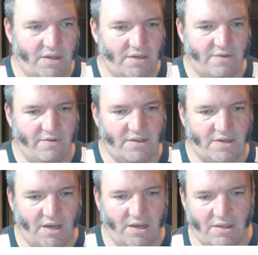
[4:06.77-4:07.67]
So if I
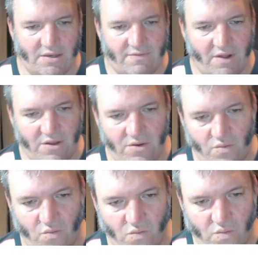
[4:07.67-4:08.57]
take this value,
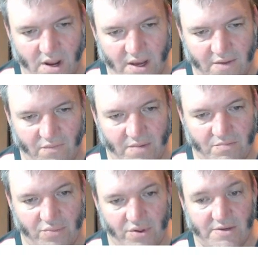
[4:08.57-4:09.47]
negative
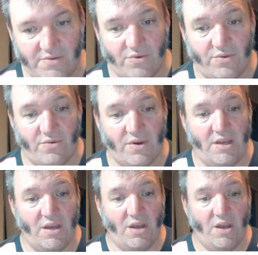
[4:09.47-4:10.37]
1 plus root
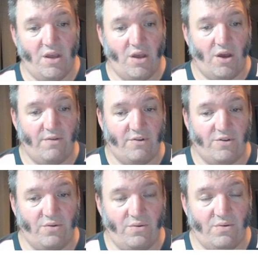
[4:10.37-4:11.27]
3 over
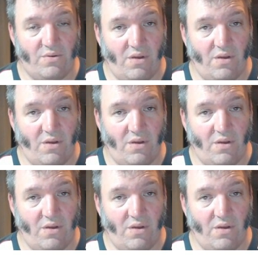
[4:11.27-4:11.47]
2,